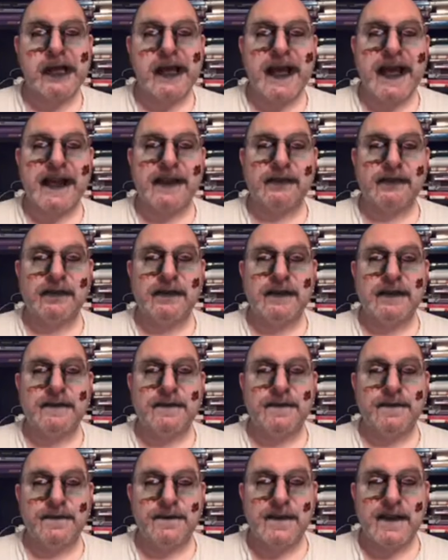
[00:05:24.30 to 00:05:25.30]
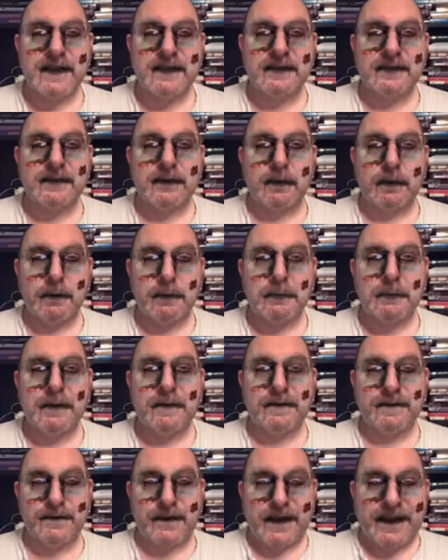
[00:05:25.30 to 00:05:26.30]
it actually fits on my
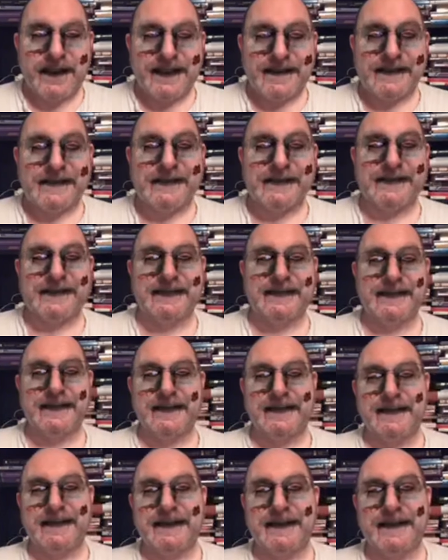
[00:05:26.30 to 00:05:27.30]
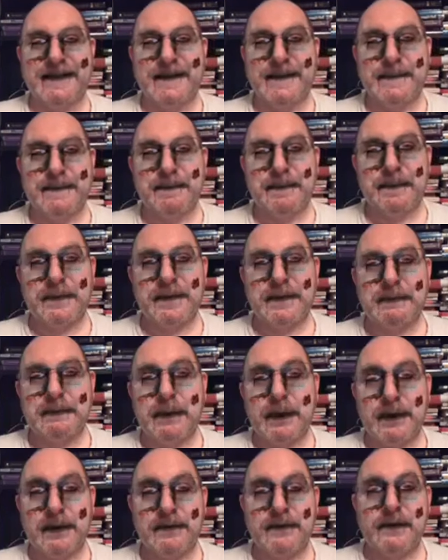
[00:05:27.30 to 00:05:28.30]
face
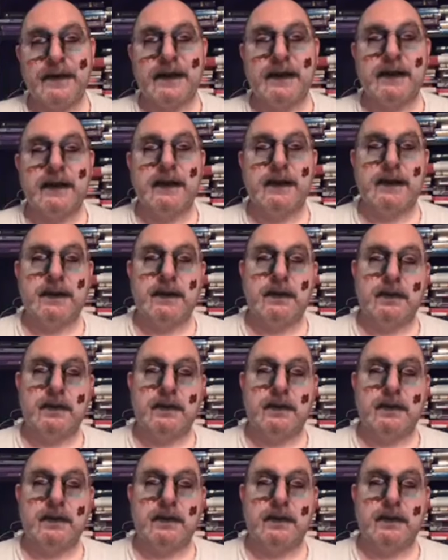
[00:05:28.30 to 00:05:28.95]
perfectly.